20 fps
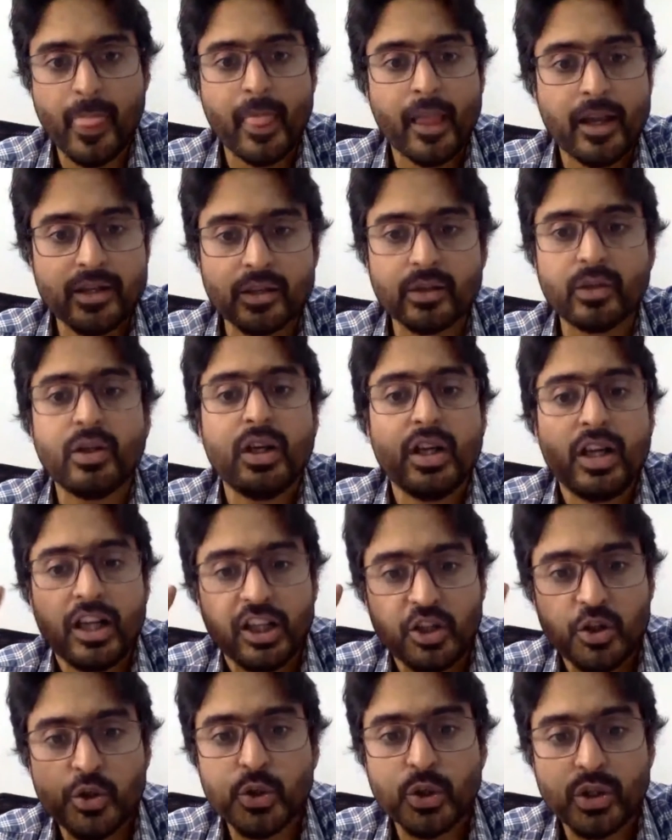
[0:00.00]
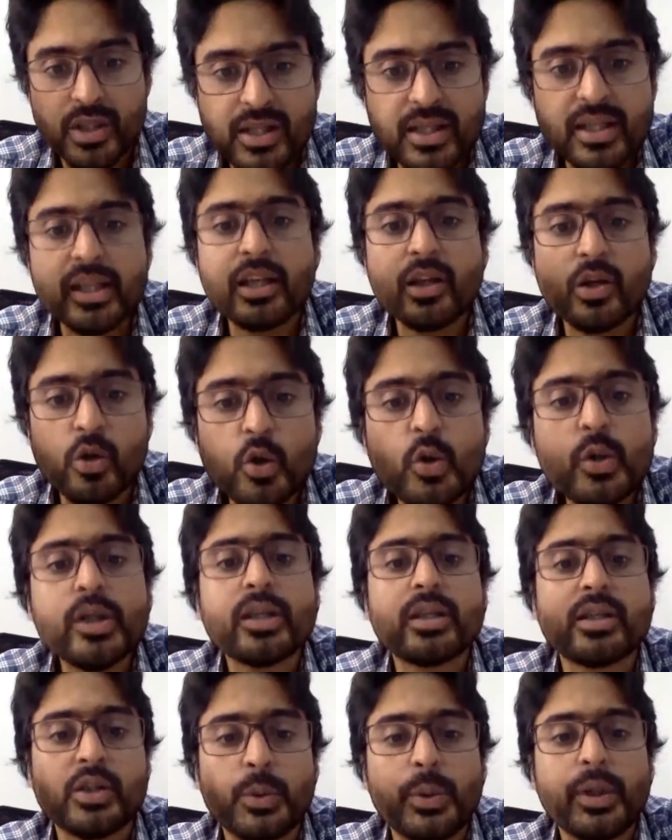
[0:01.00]
So you should see who is
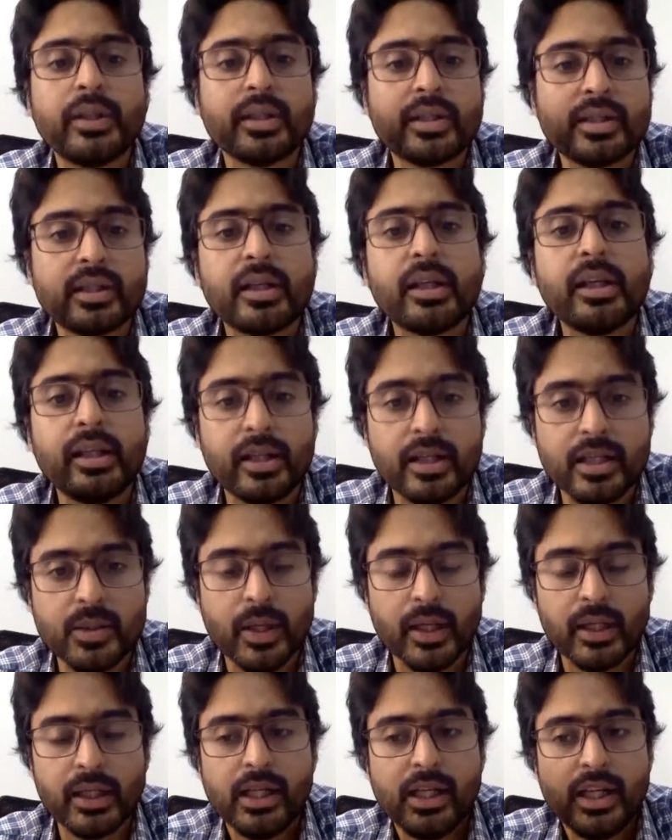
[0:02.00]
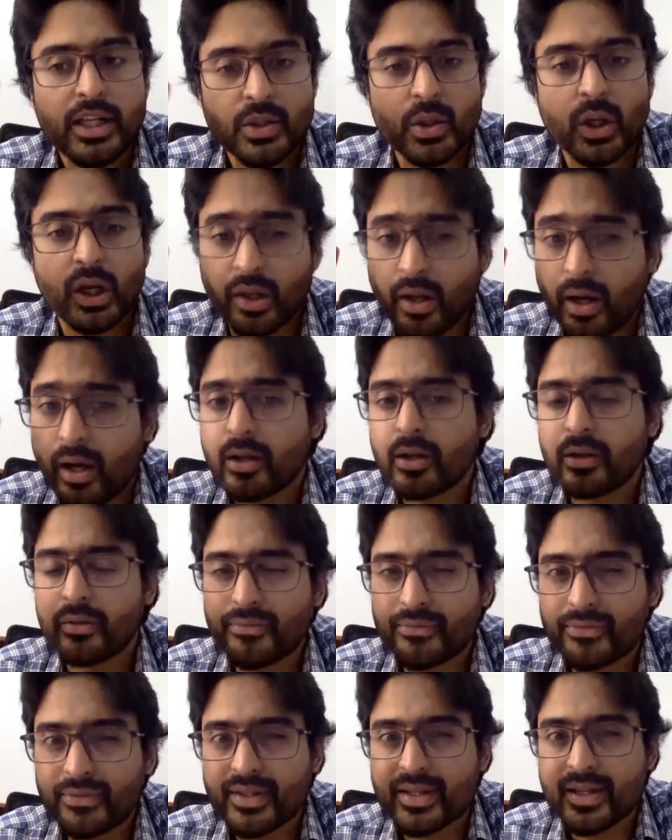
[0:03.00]
doing the screening as well. So a lot of
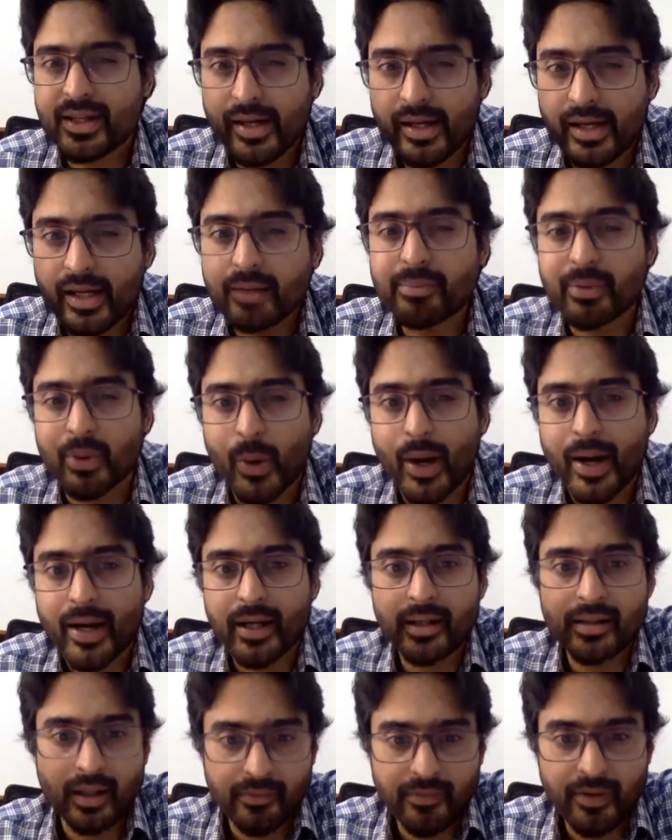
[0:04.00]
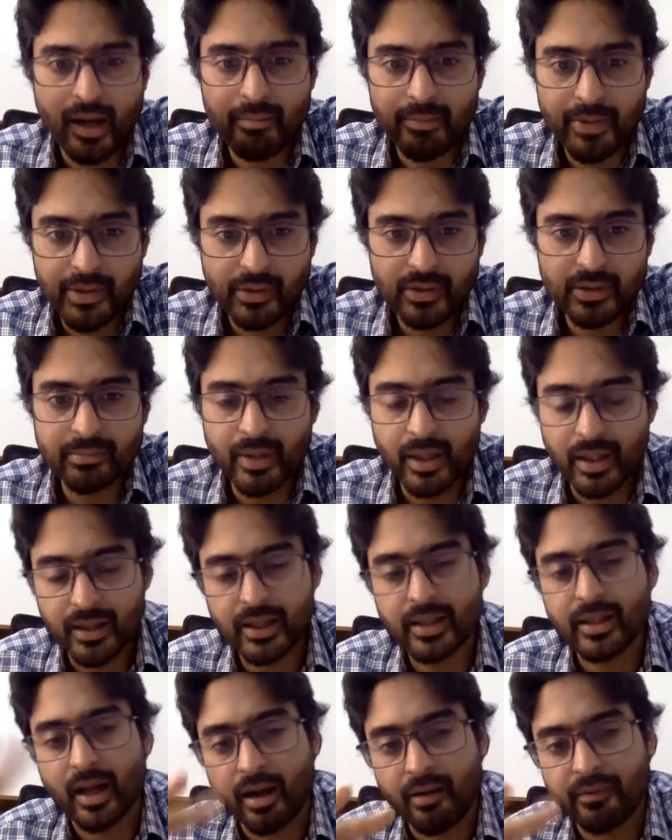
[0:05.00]
screening providers have come into the
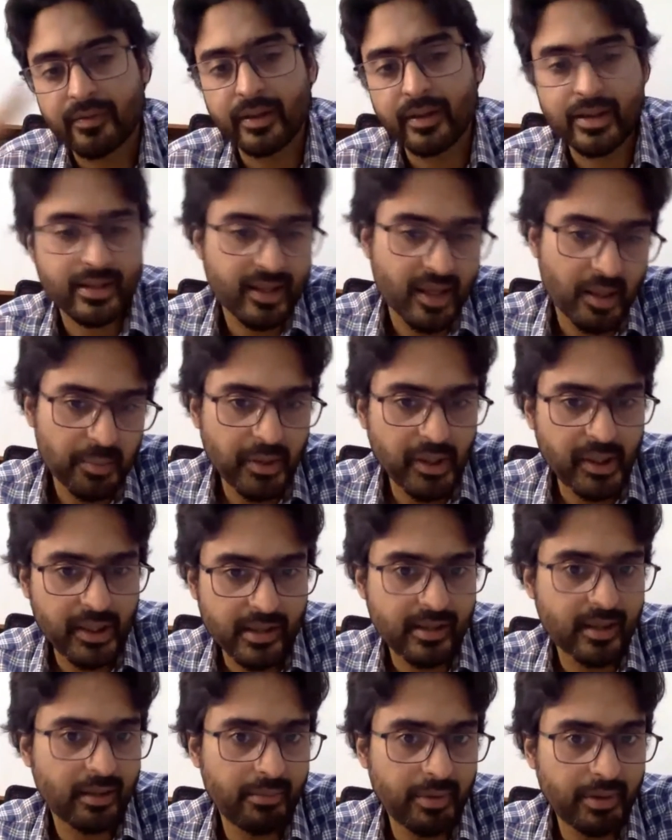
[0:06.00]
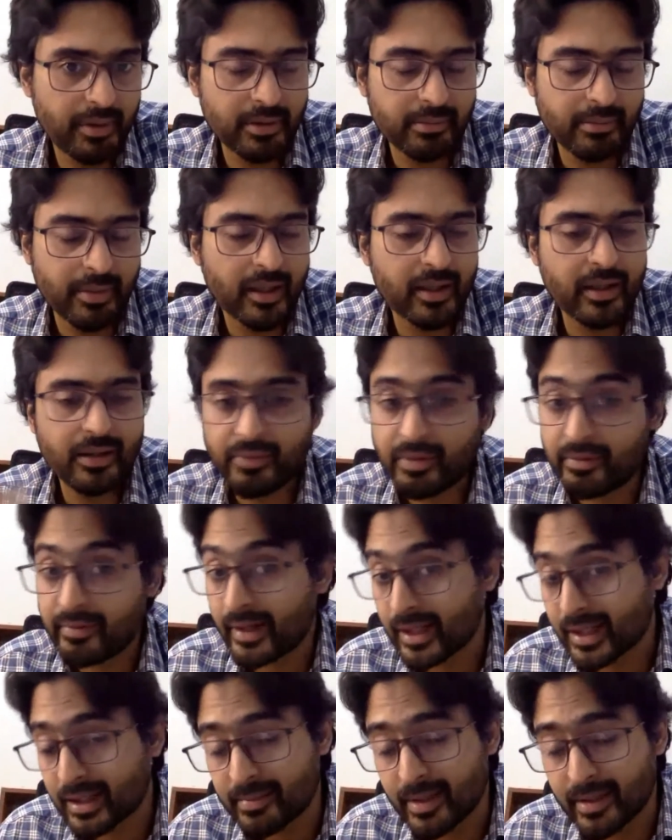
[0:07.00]
market after Islamically has come into the market. We
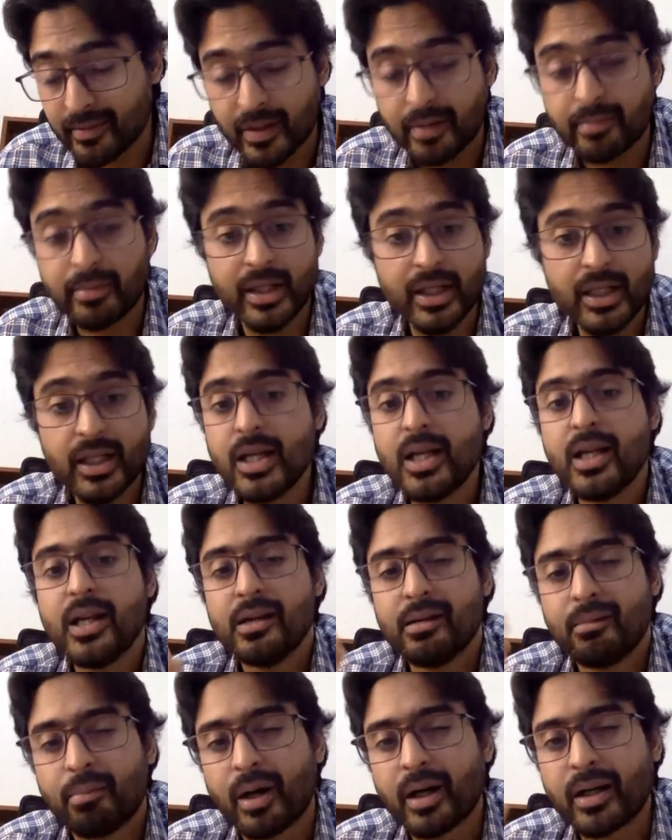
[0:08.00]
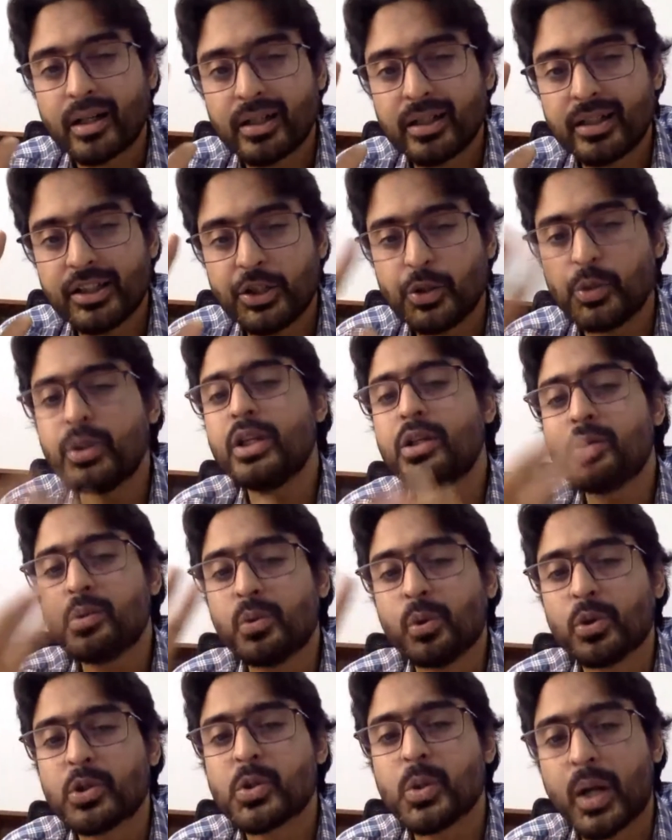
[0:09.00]
welcome everybody, but you need to
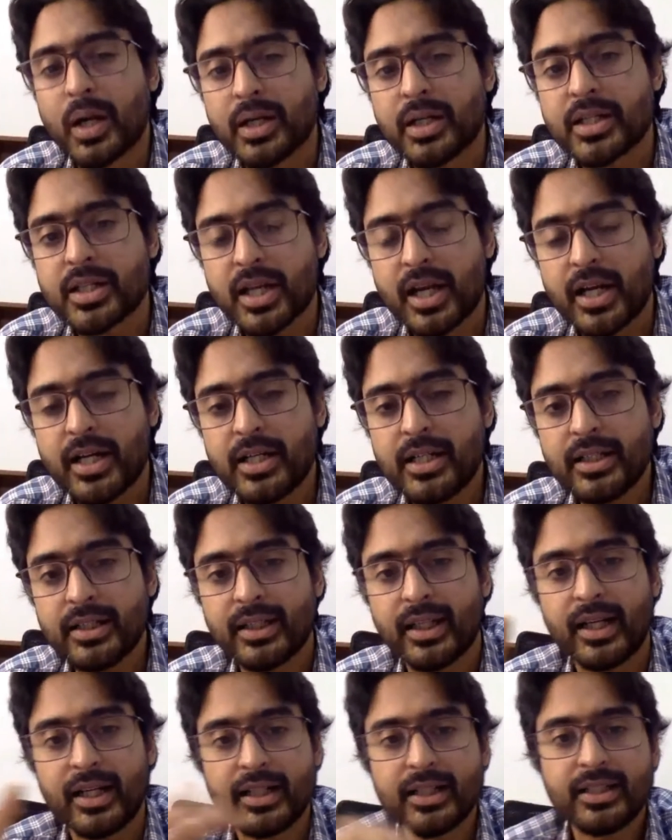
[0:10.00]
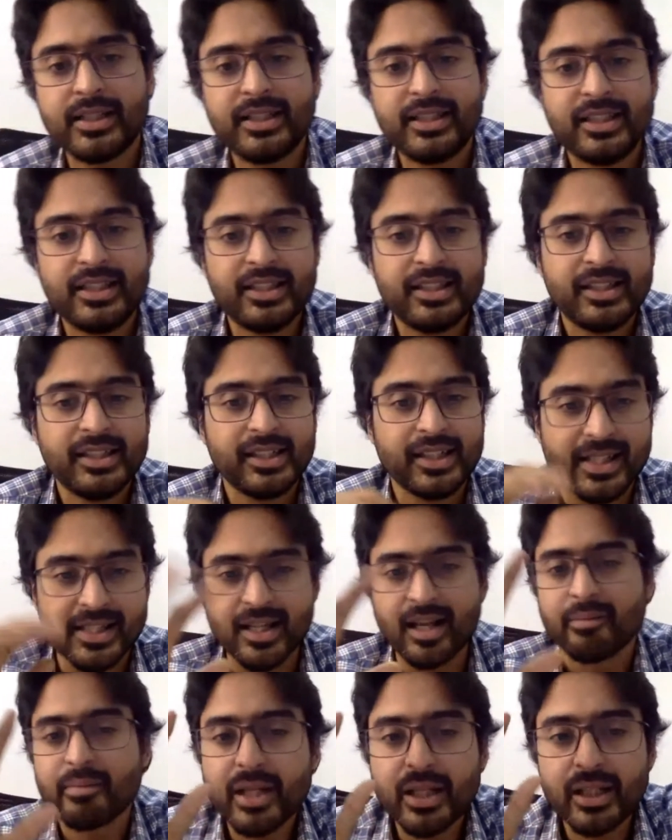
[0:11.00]
also understand that
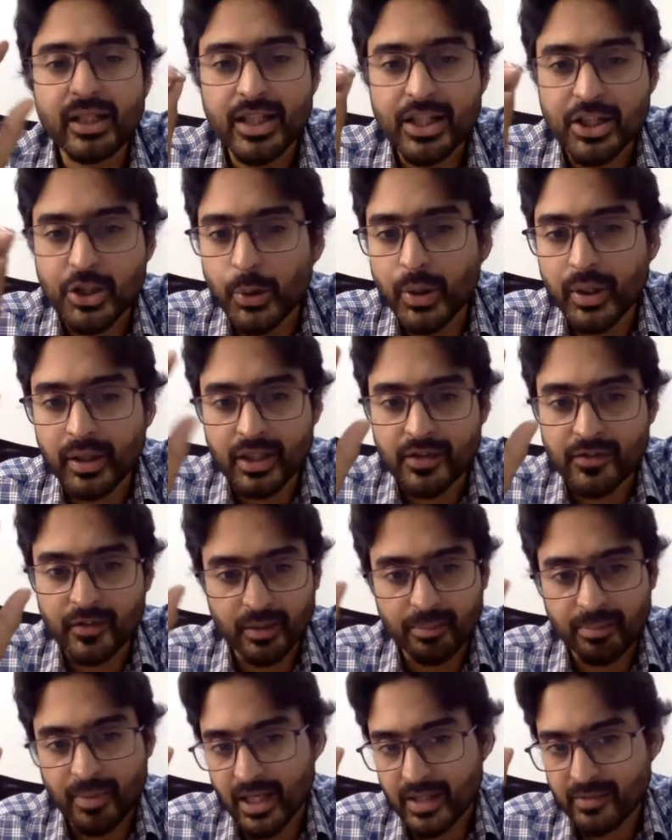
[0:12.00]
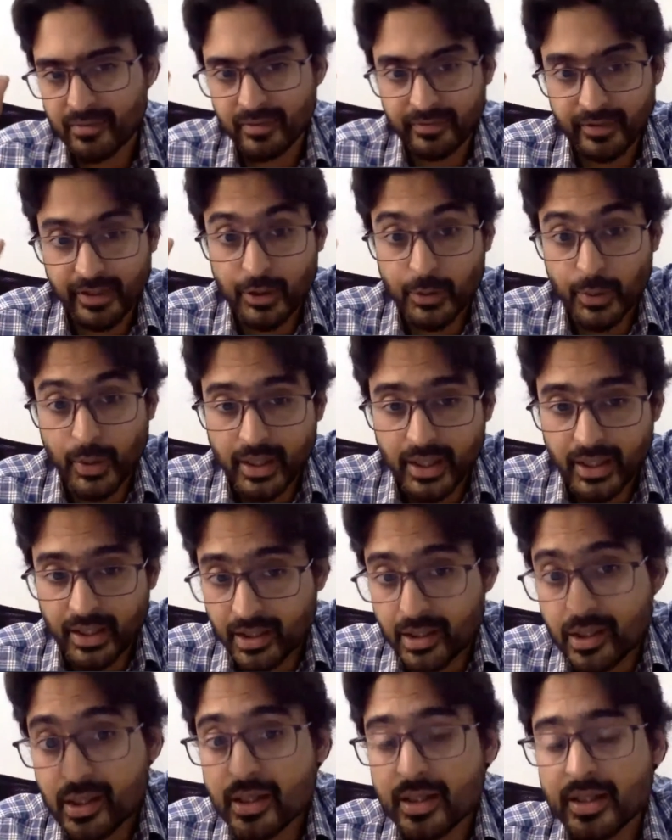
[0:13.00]
Islamically is doing this for the past 15, 20
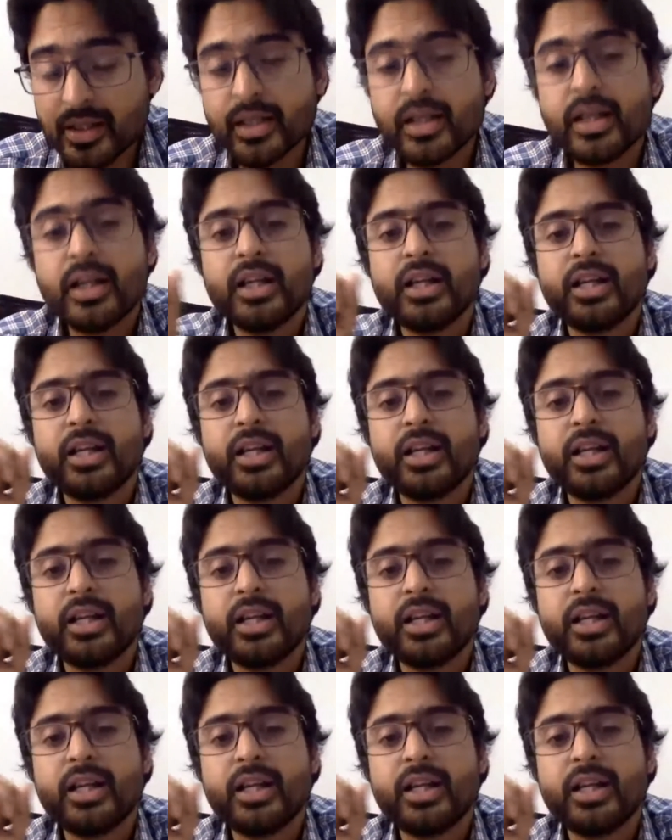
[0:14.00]
years.